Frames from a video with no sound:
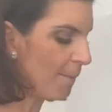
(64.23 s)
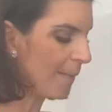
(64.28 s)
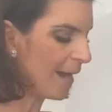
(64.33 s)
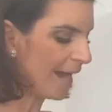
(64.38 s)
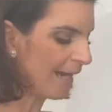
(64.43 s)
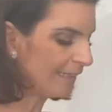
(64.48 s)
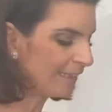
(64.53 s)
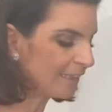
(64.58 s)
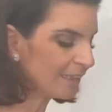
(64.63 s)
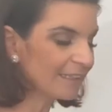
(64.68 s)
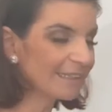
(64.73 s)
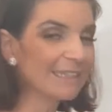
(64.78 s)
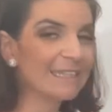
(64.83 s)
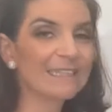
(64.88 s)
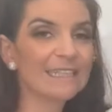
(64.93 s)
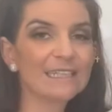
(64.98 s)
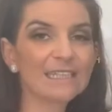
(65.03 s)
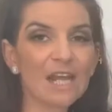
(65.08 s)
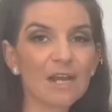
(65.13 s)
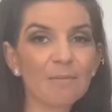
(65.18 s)
mash, because this
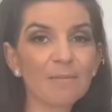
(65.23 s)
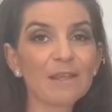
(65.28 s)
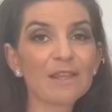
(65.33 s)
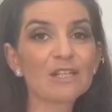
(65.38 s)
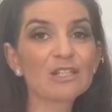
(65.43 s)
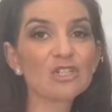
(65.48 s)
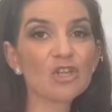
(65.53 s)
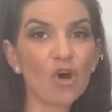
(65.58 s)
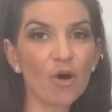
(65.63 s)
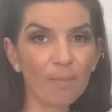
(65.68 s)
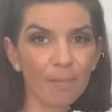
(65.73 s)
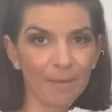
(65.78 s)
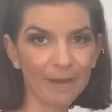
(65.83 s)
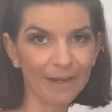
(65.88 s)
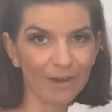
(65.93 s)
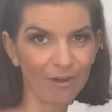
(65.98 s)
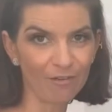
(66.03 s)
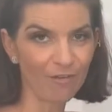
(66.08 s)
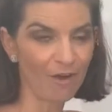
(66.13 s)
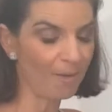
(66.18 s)
is going to be the
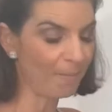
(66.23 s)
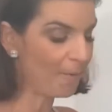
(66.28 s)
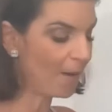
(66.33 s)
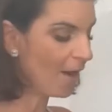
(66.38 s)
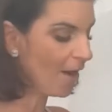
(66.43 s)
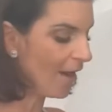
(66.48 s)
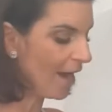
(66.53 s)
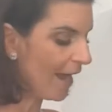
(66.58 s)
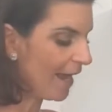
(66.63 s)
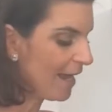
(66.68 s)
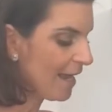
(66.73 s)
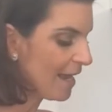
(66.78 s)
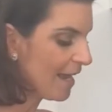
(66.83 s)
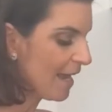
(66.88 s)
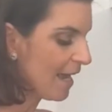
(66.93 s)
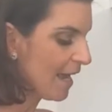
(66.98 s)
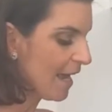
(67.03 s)
topping of our pie,